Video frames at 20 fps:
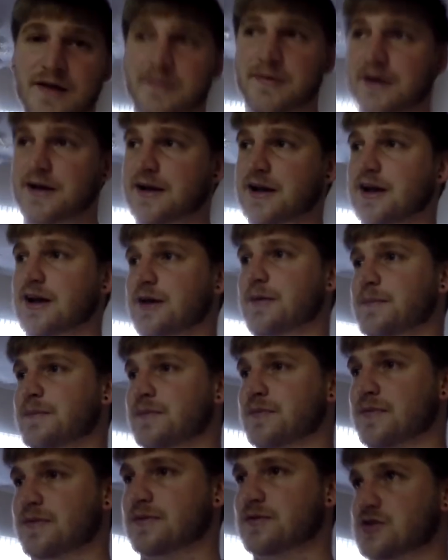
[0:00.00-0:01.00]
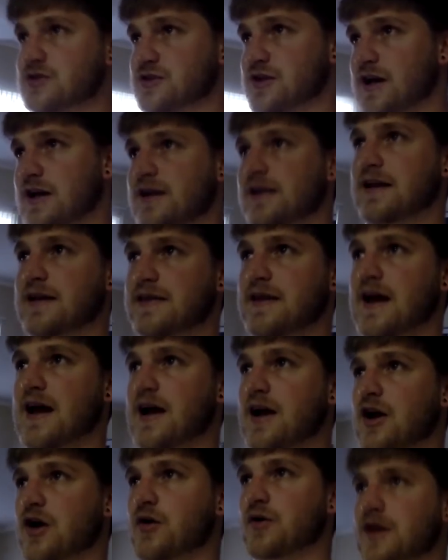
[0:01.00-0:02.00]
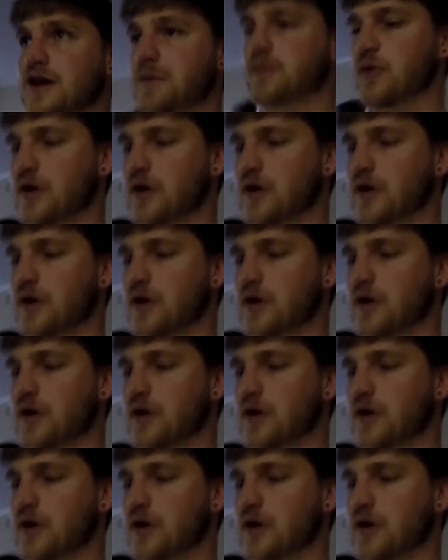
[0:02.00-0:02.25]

but um, just gotta let that go, keep